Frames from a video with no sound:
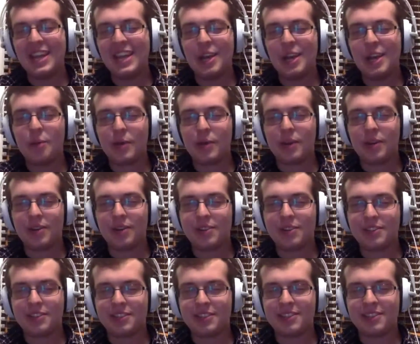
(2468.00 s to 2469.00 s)
we all
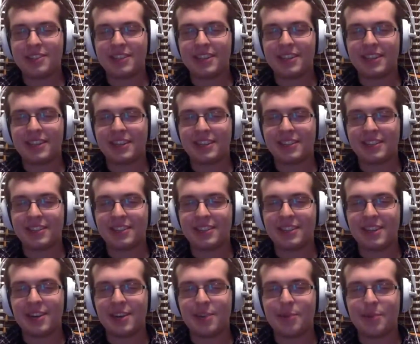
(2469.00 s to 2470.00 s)
just,
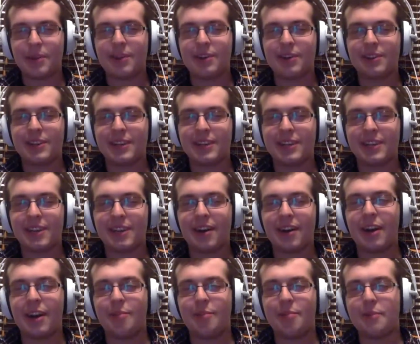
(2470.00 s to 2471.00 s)
we're all like, all
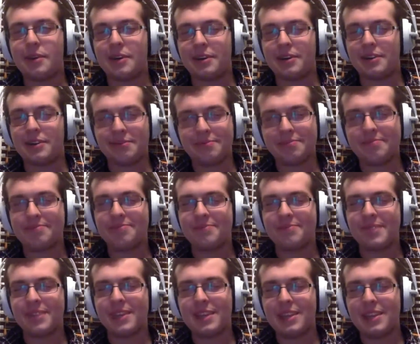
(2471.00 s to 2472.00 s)
right, well,
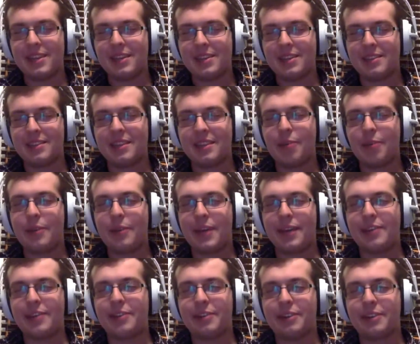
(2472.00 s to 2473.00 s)
I want to
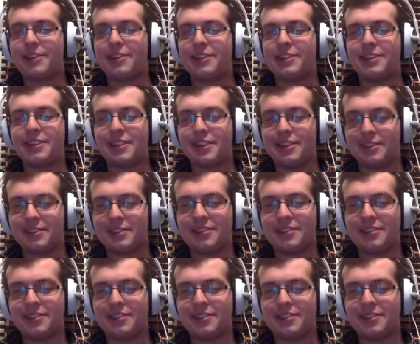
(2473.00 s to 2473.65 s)
end on a good note.